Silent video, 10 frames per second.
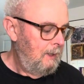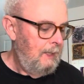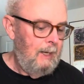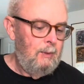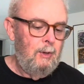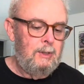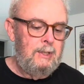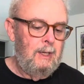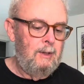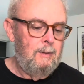Hound Dog
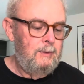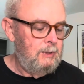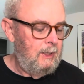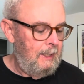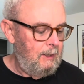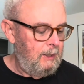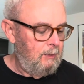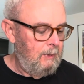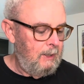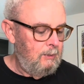Taylor. This is on Alligator
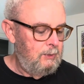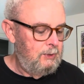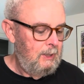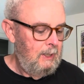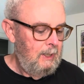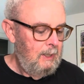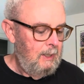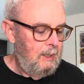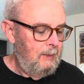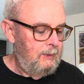Records.
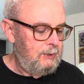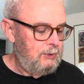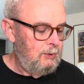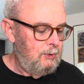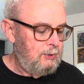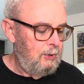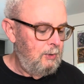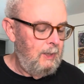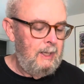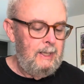This is
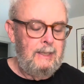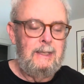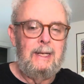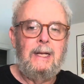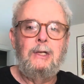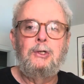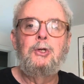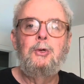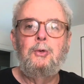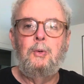also a
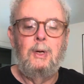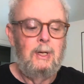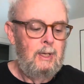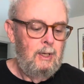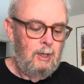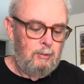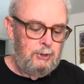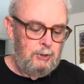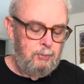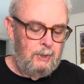1982
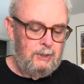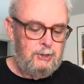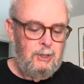original press